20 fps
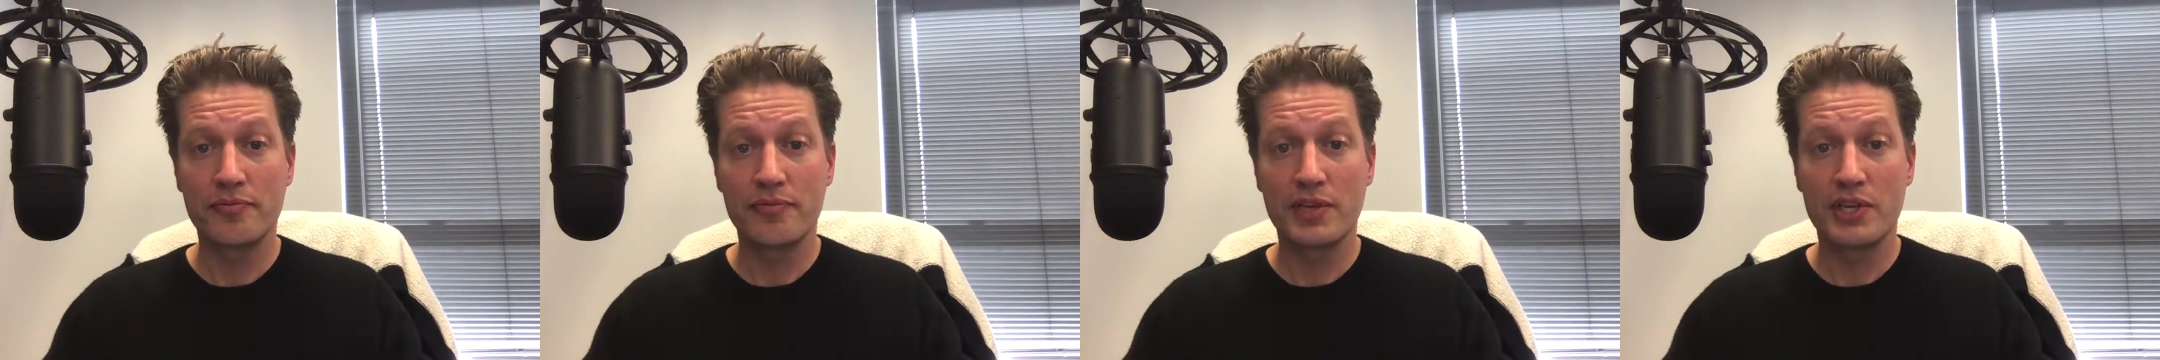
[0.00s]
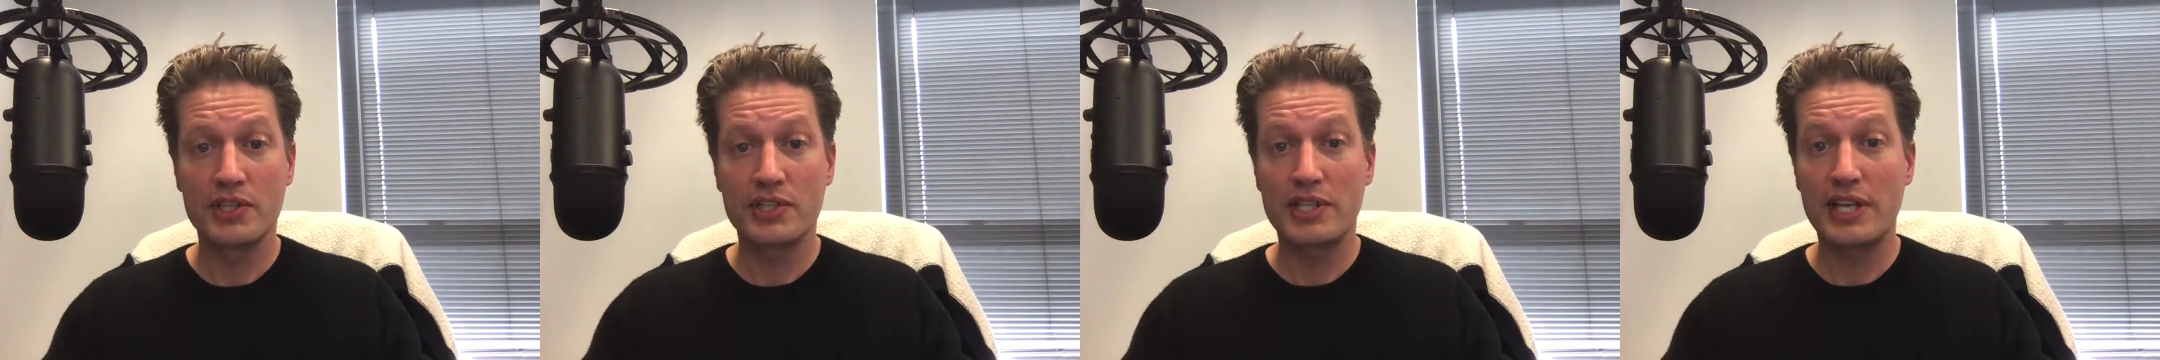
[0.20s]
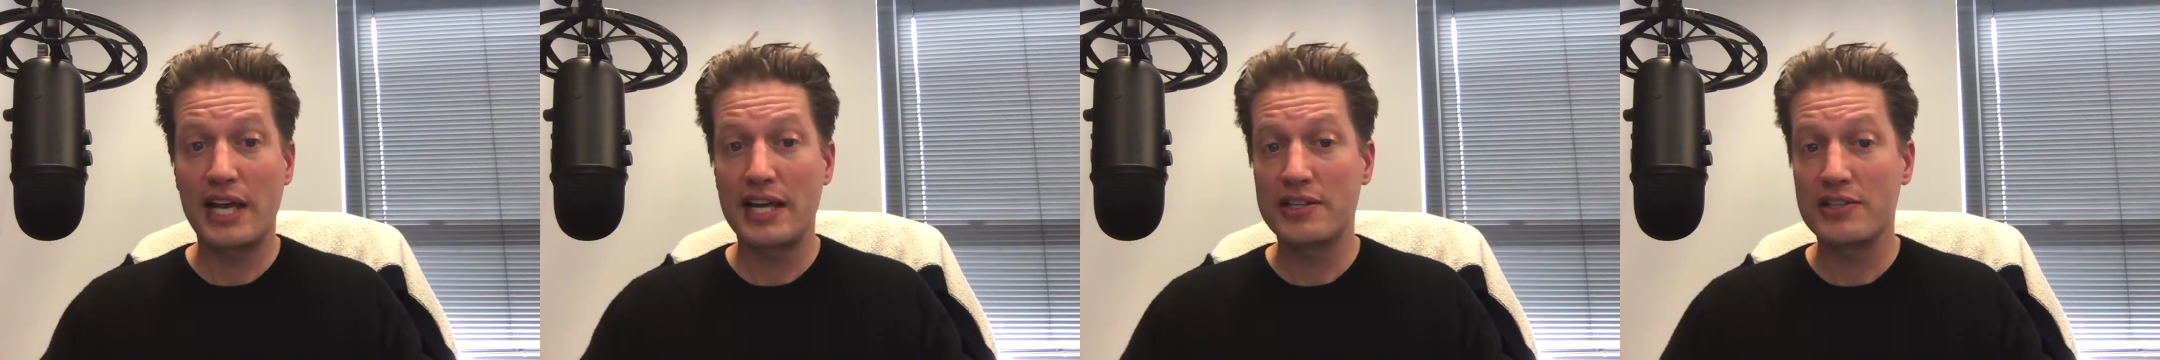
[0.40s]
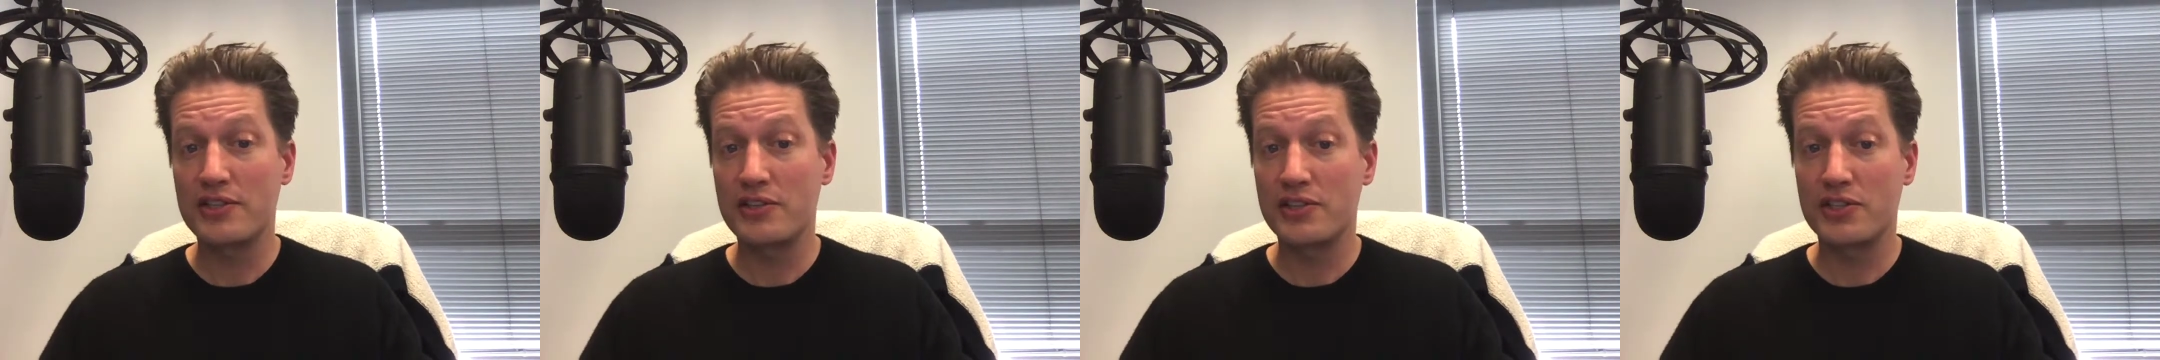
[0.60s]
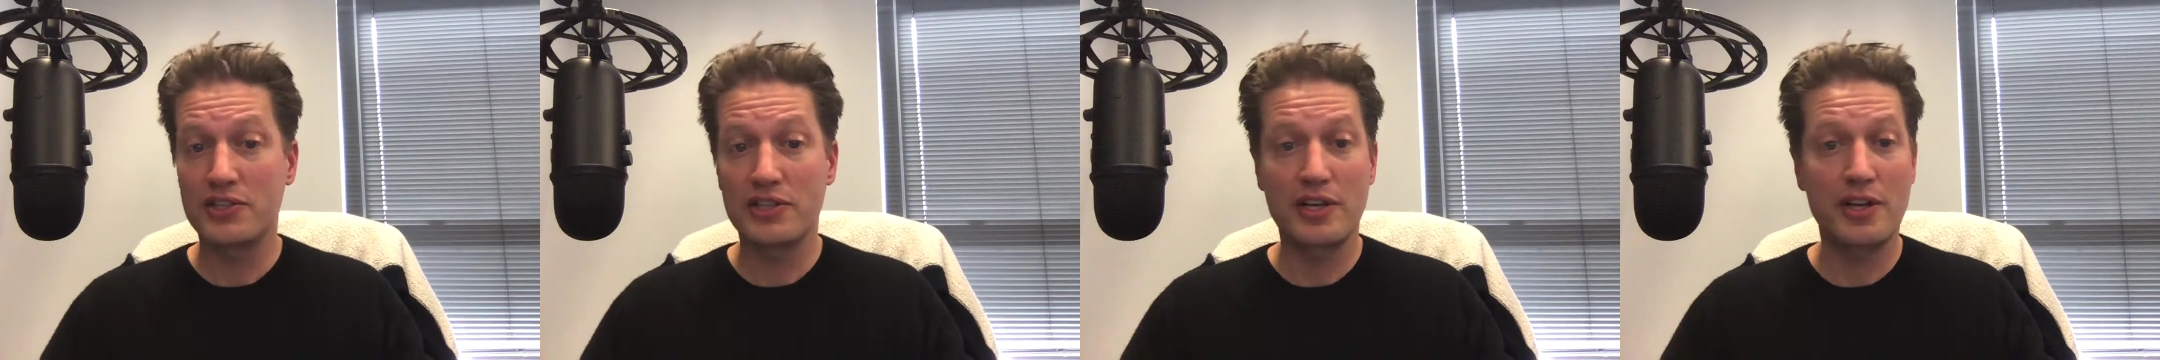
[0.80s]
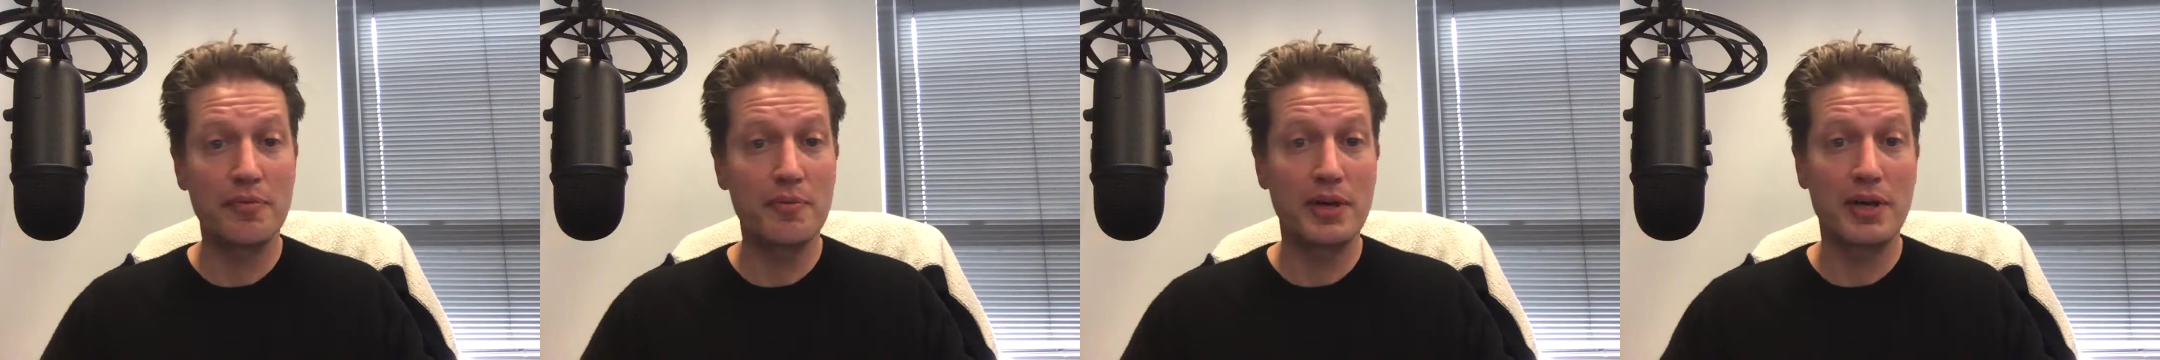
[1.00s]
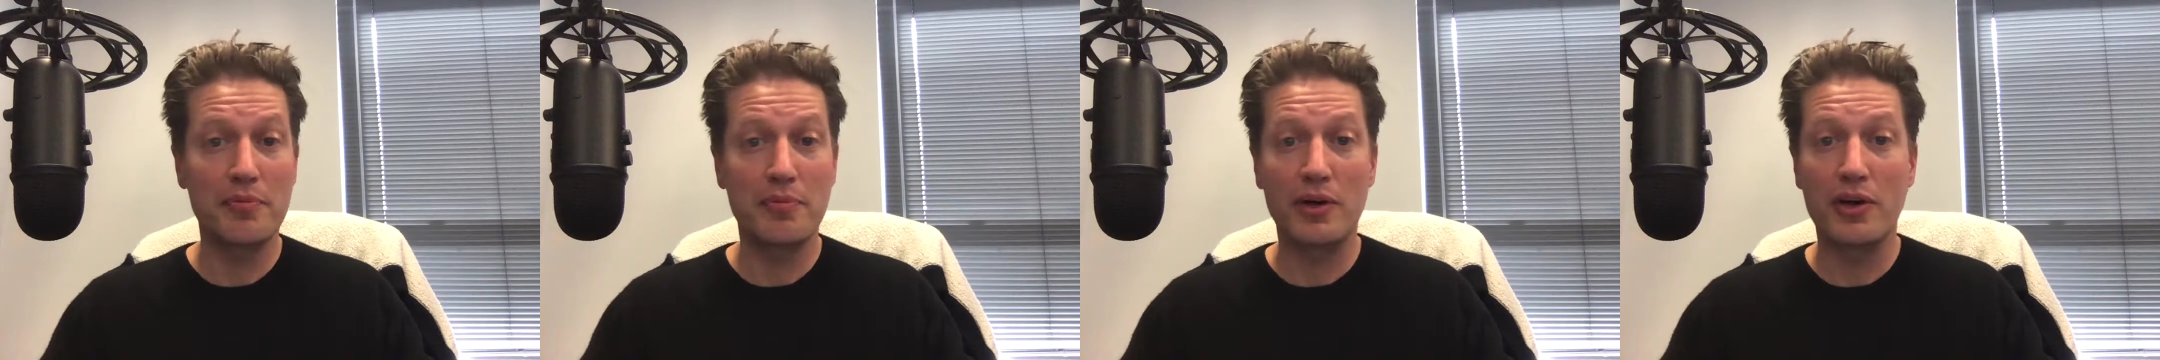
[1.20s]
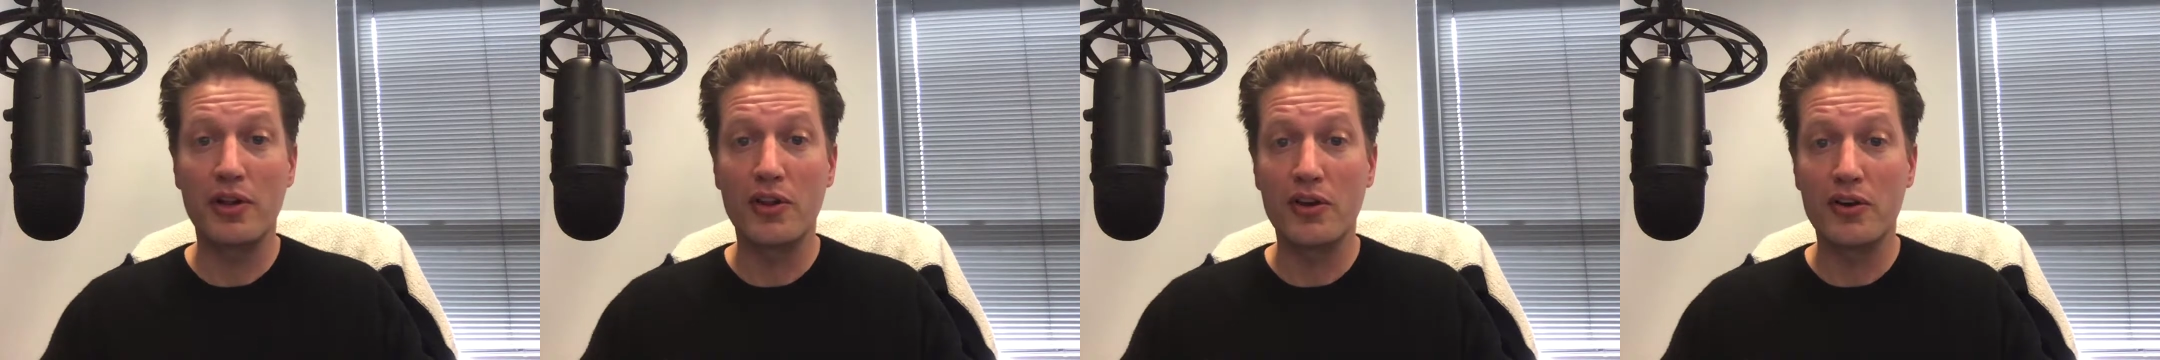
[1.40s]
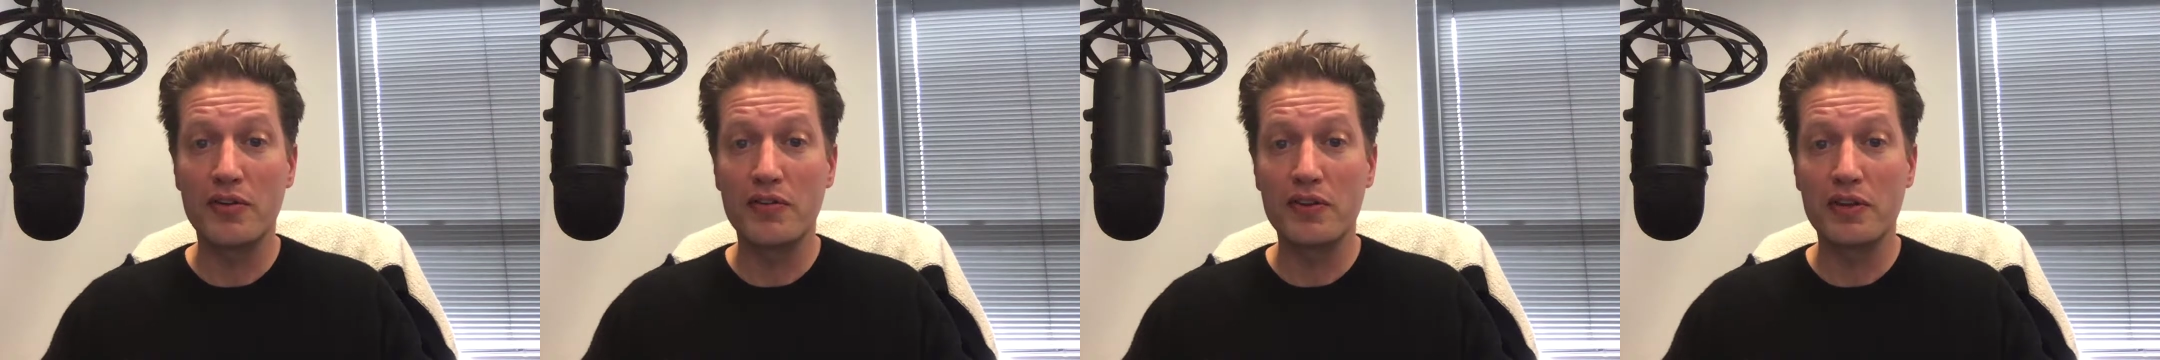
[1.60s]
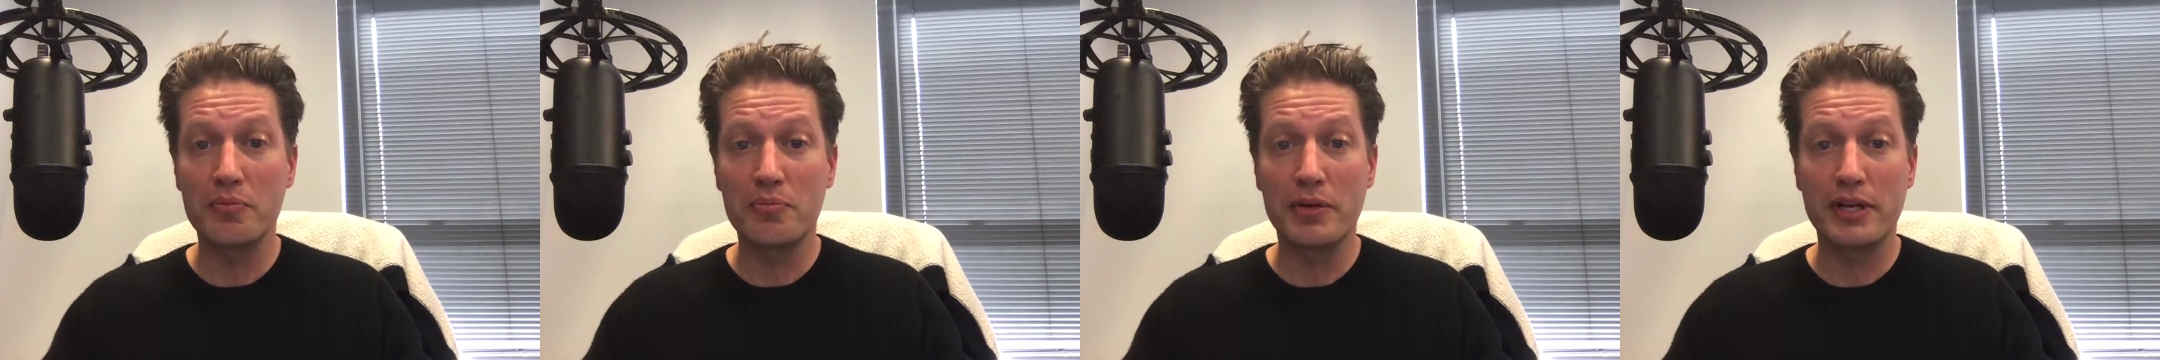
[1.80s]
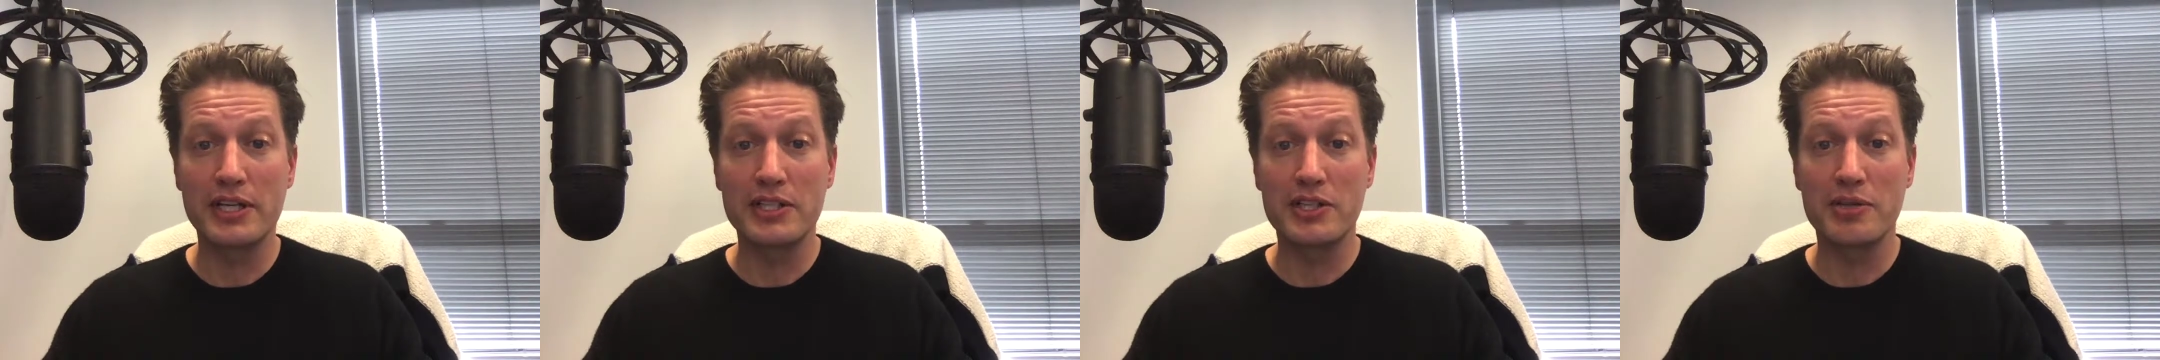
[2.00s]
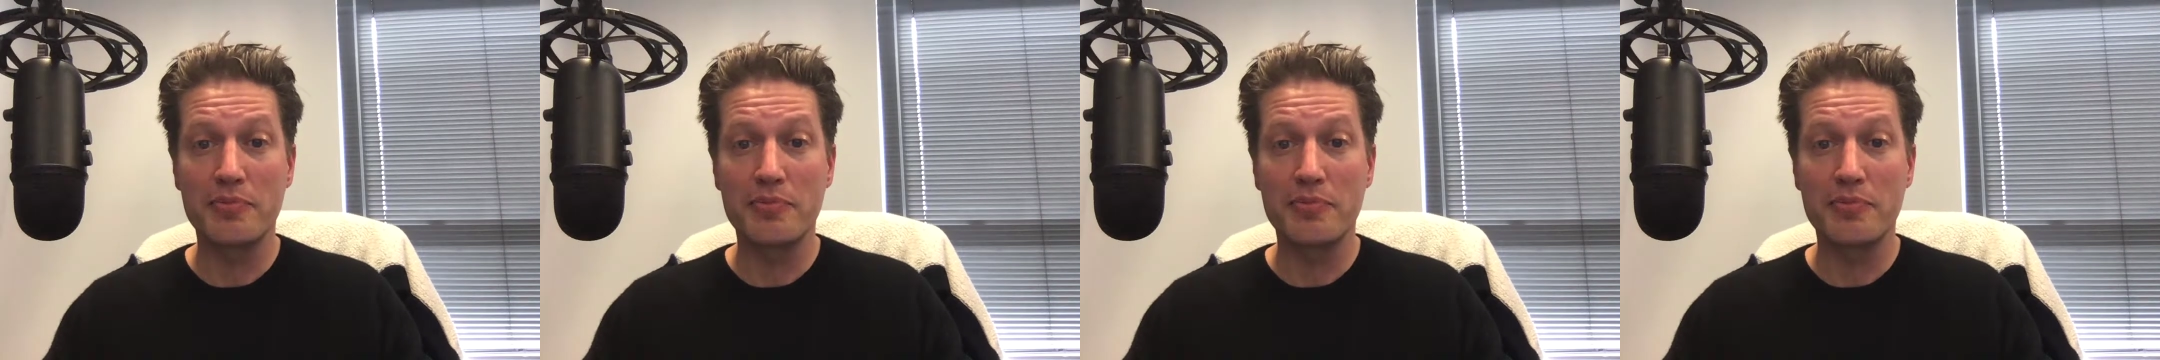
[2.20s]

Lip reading: Stats are just coming up all over the place